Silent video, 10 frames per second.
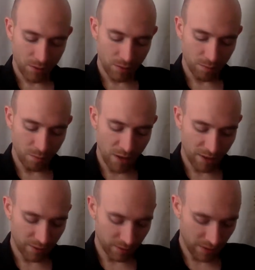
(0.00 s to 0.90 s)

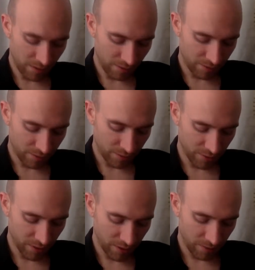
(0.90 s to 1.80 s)
mental health
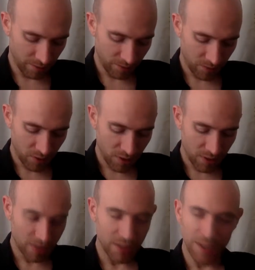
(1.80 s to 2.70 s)
degree.
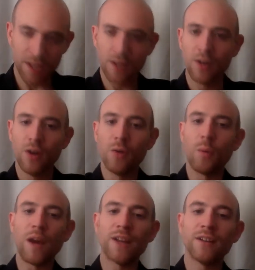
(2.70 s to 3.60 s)
It's like,
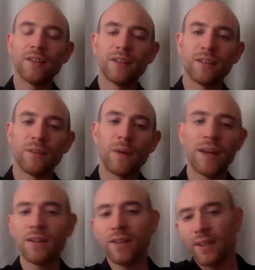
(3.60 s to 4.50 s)
why
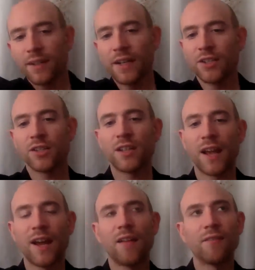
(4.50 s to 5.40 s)
couldn't I just
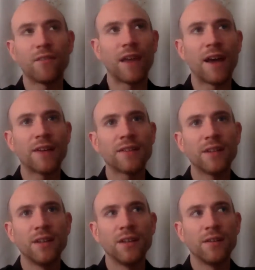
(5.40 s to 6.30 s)
have that
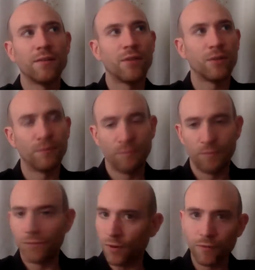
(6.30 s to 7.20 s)
for
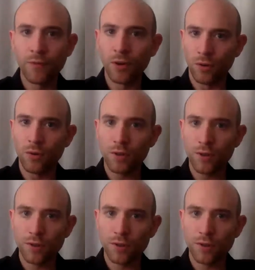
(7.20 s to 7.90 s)
for food